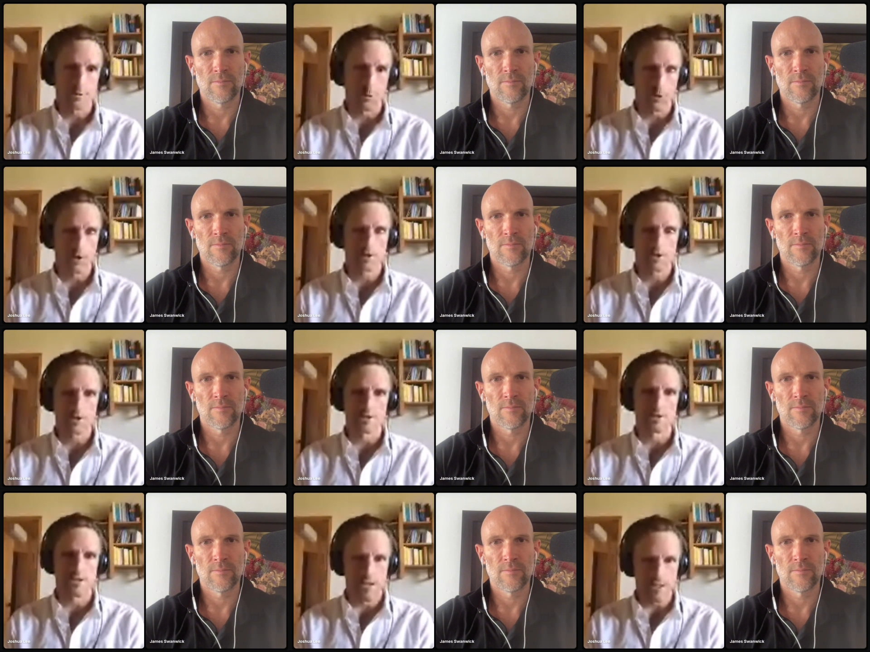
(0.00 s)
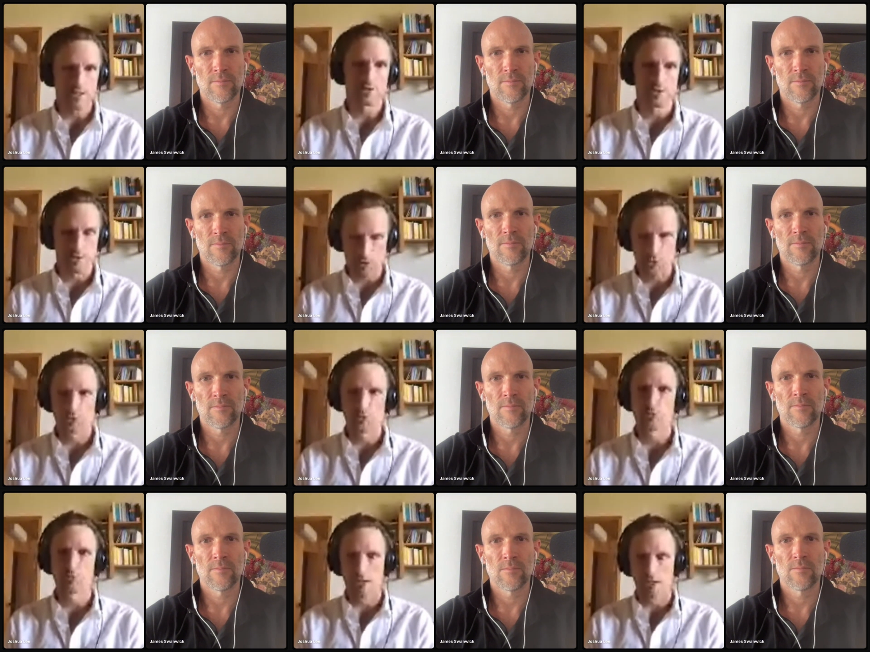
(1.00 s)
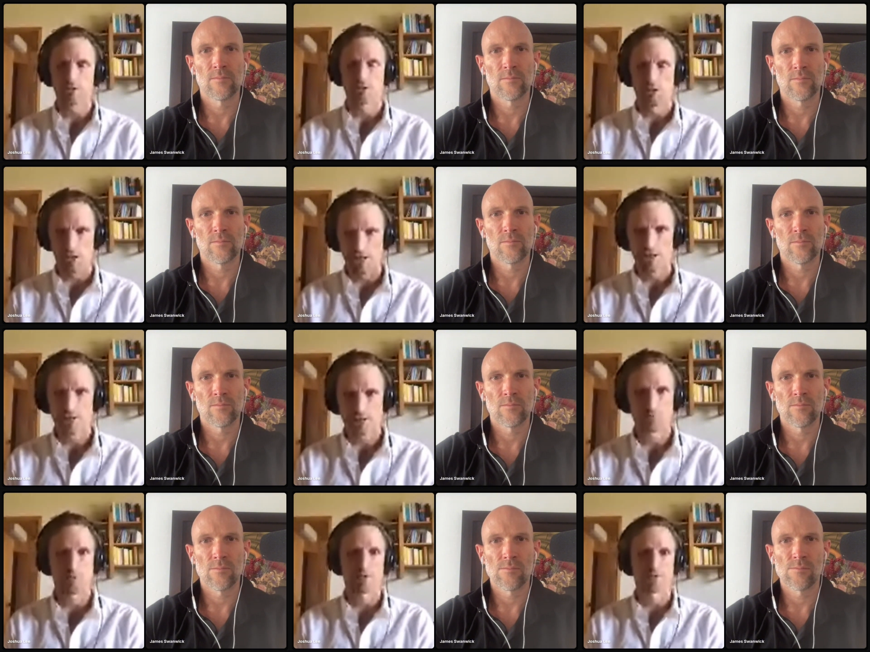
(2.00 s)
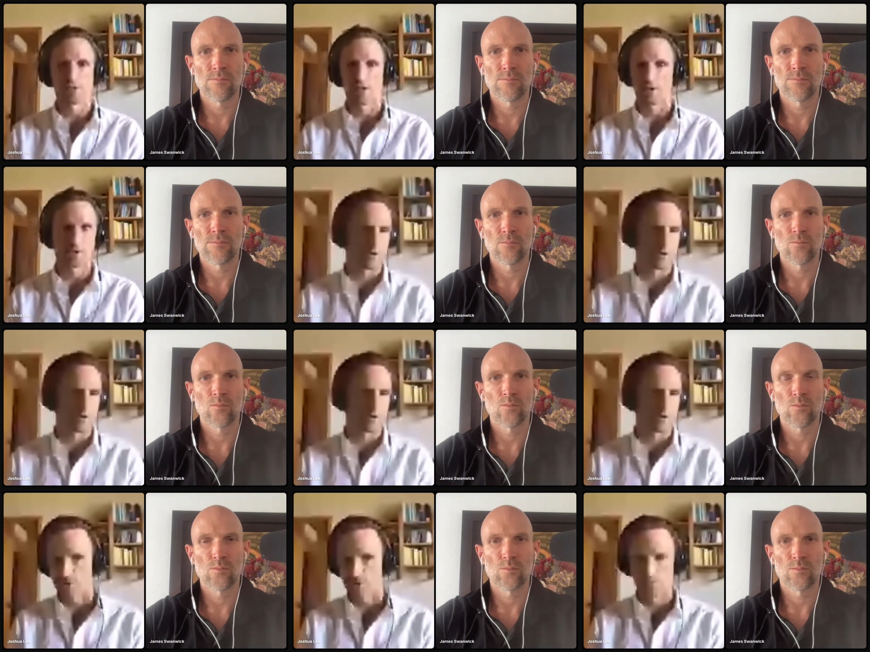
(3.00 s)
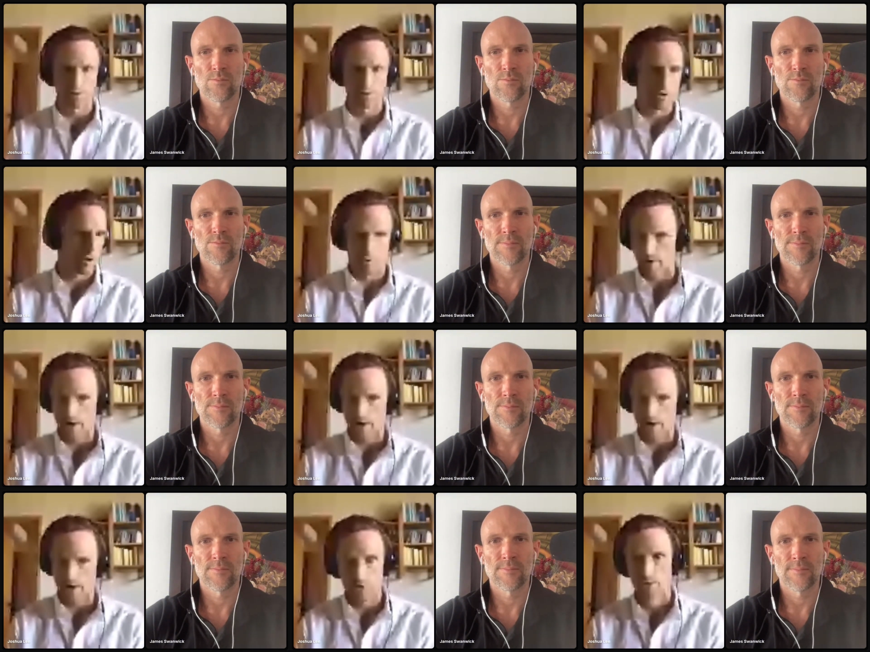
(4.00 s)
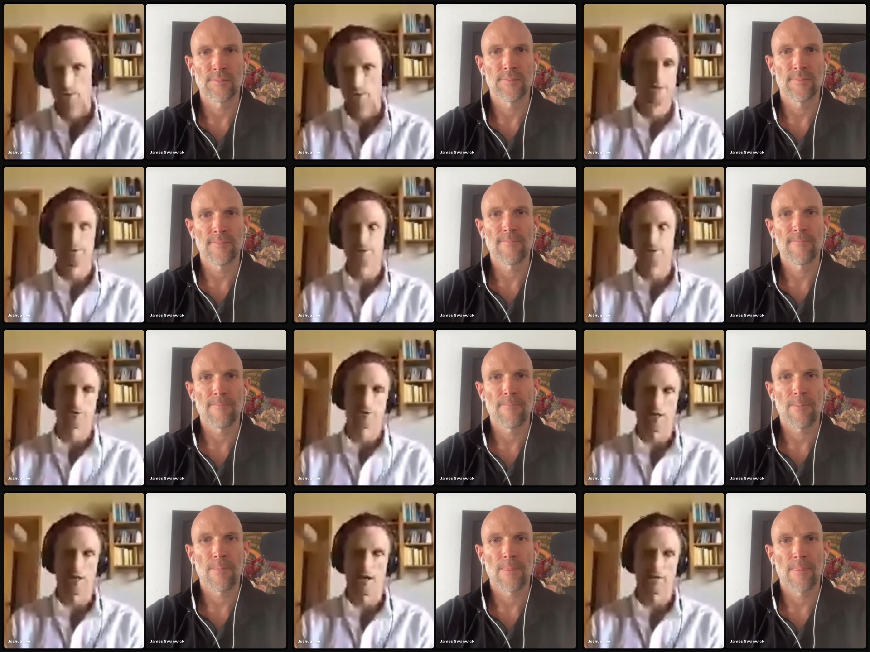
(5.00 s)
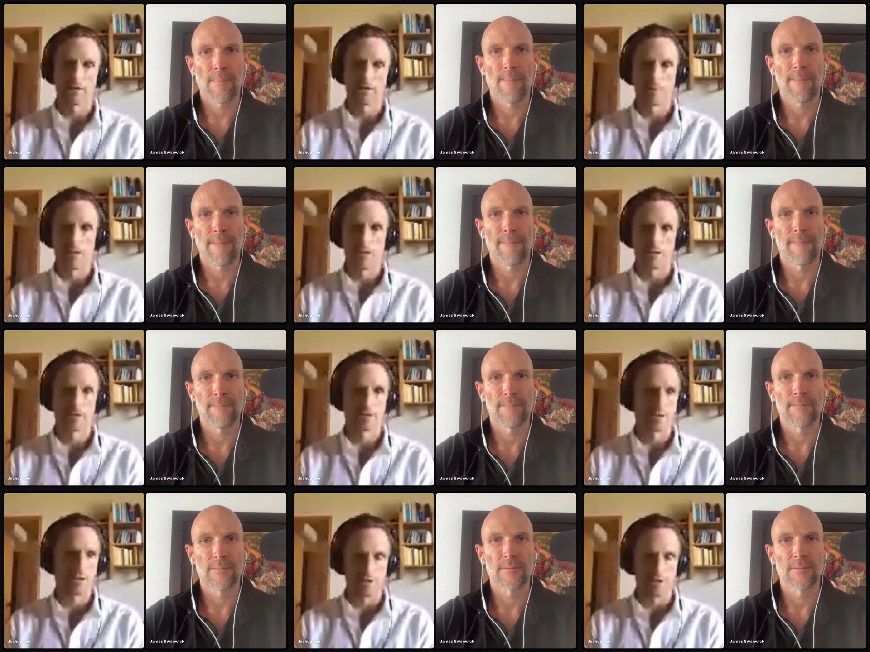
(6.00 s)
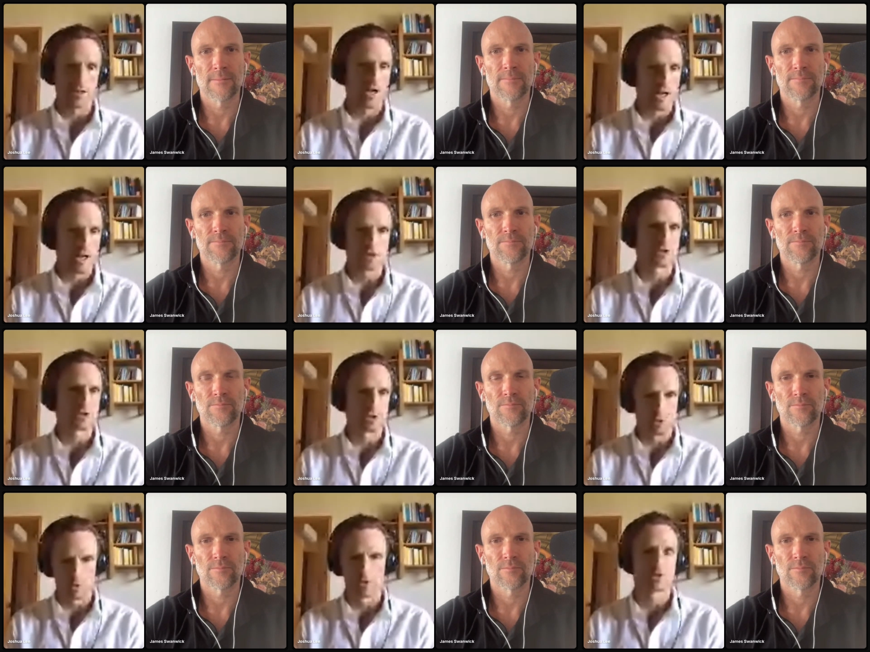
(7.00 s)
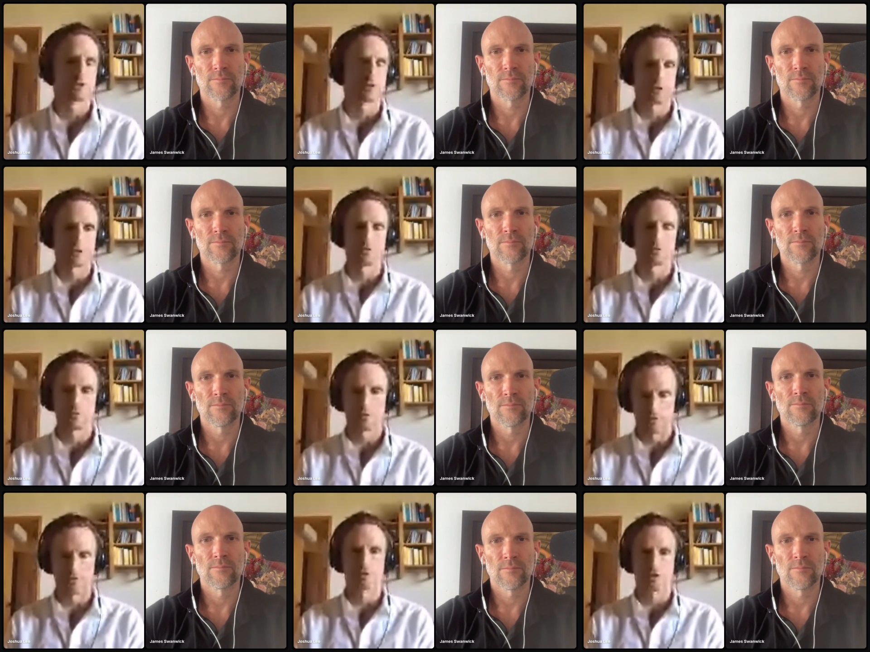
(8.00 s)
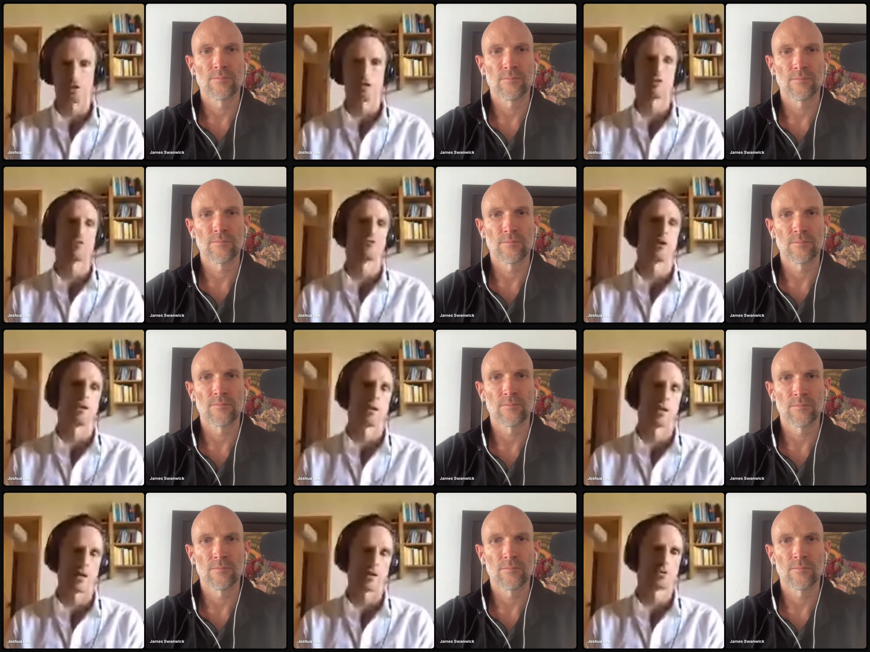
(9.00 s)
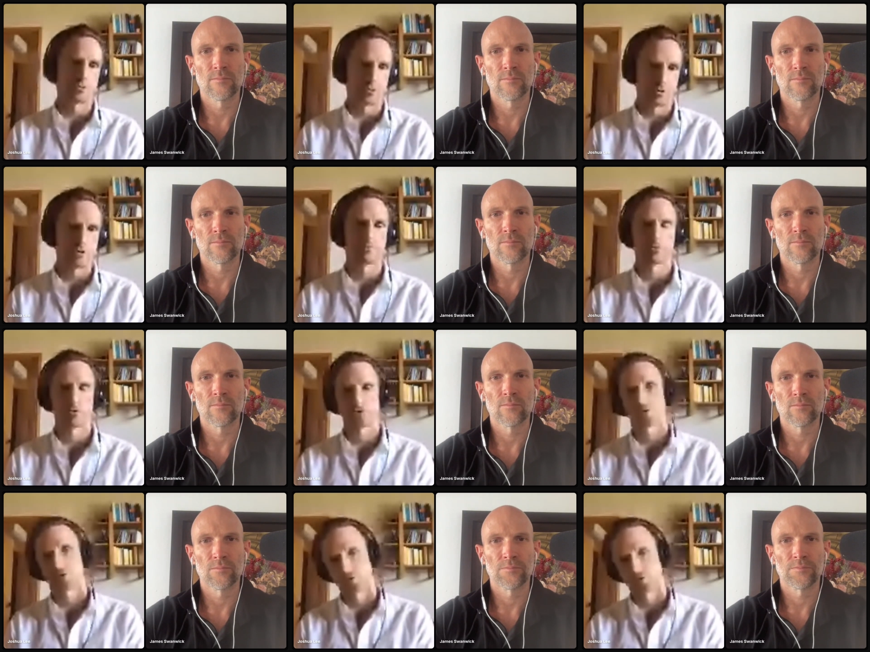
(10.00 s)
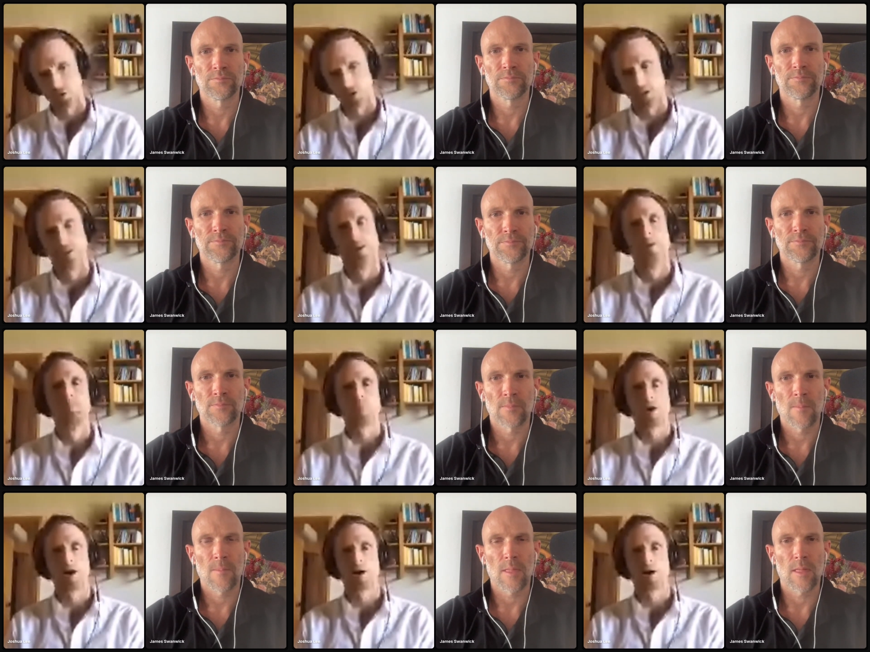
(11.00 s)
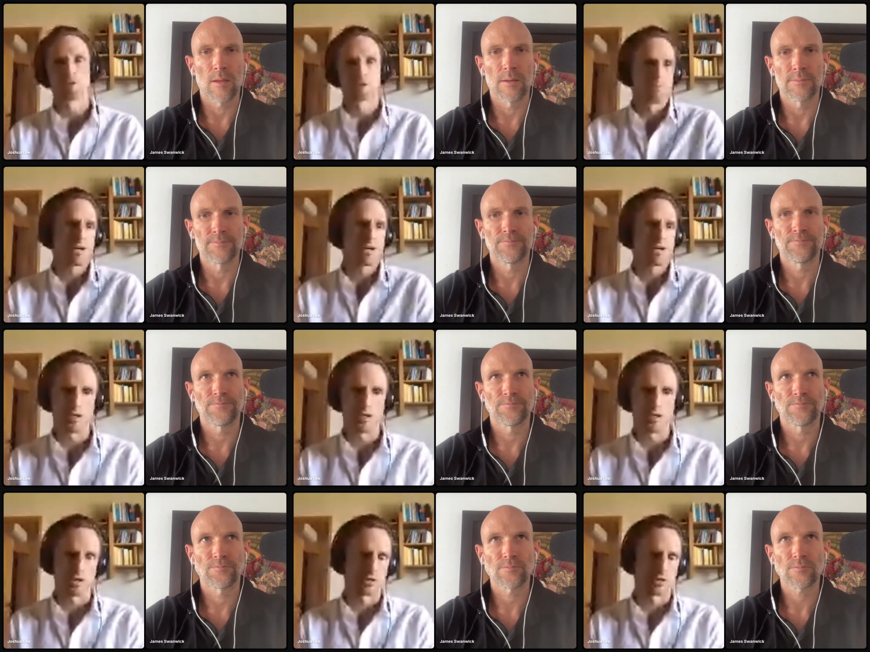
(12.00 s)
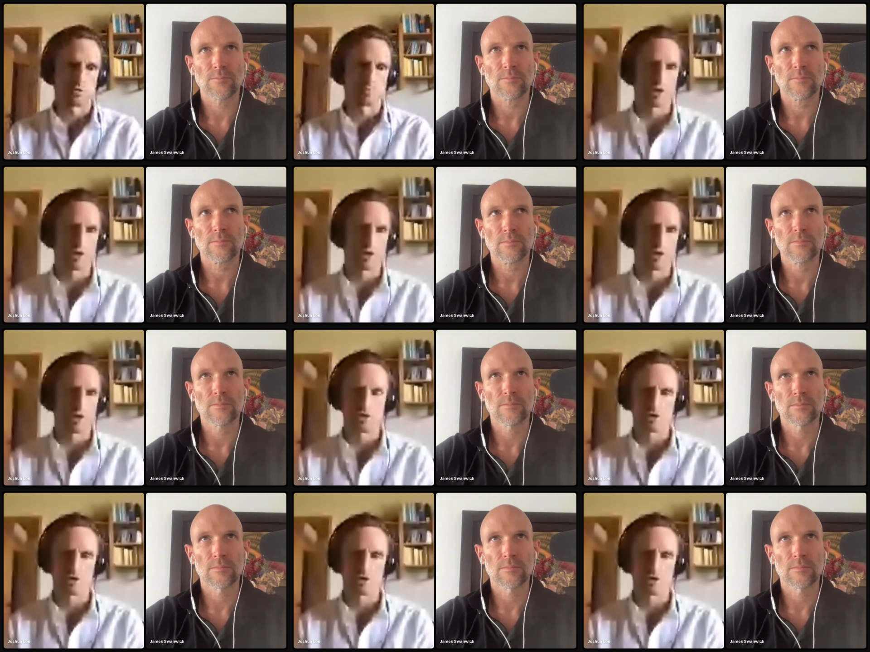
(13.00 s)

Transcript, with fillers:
Speaker 1: of the work that it takes to make change, because alcohol is still going to be all around you. You're still going to have to make kind of conscious choices to do different stuff and not use it versus use it. But the medication can just make those